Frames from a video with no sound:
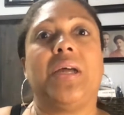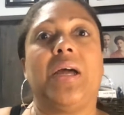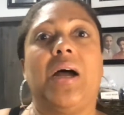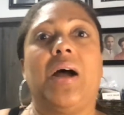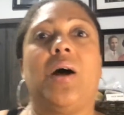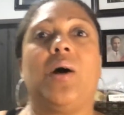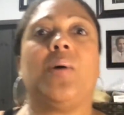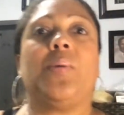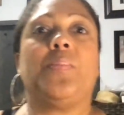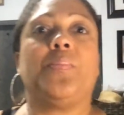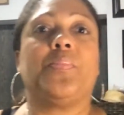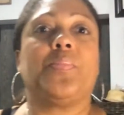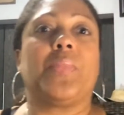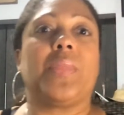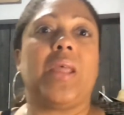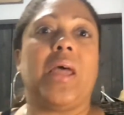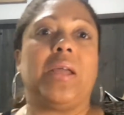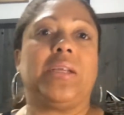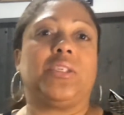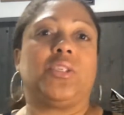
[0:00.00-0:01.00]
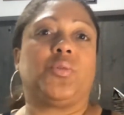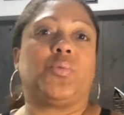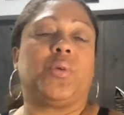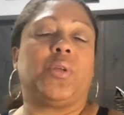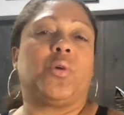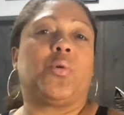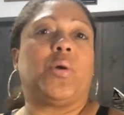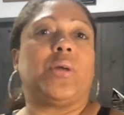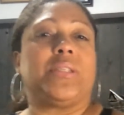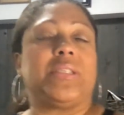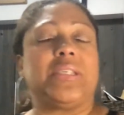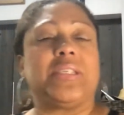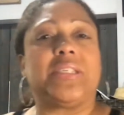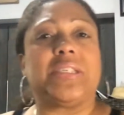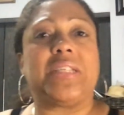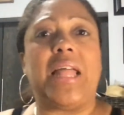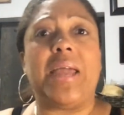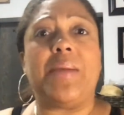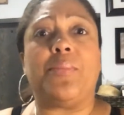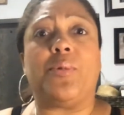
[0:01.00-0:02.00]
I just want a quick
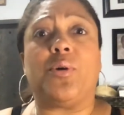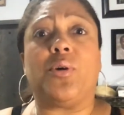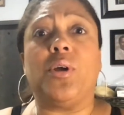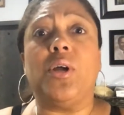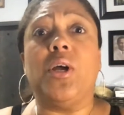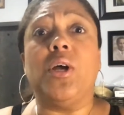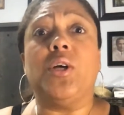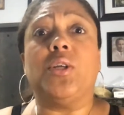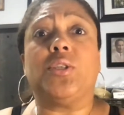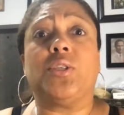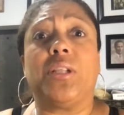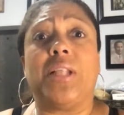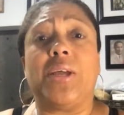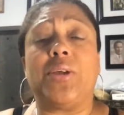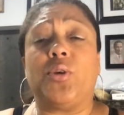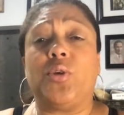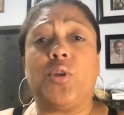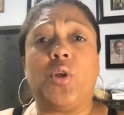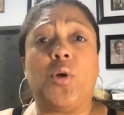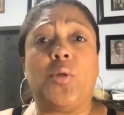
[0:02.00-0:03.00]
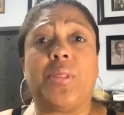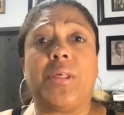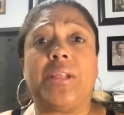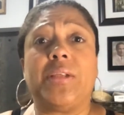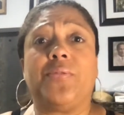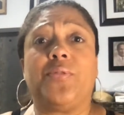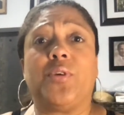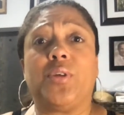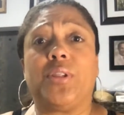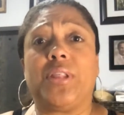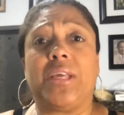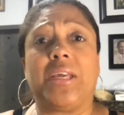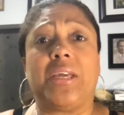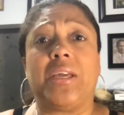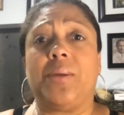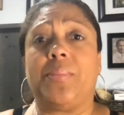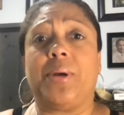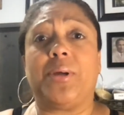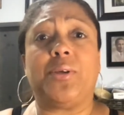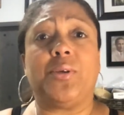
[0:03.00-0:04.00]
disclaimer to let you know that if you're
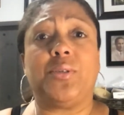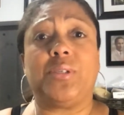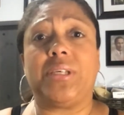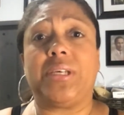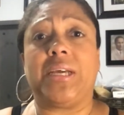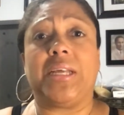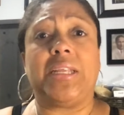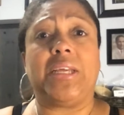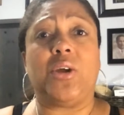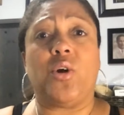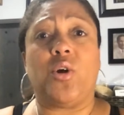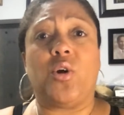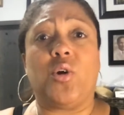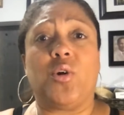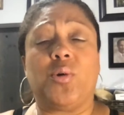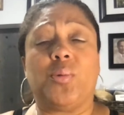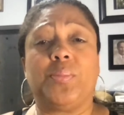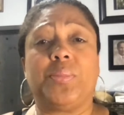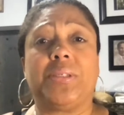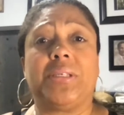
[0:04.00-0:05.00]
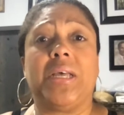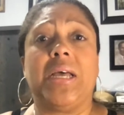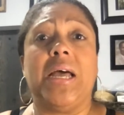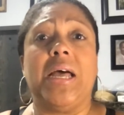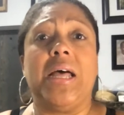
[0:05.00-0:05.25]
thinking about using any herbs,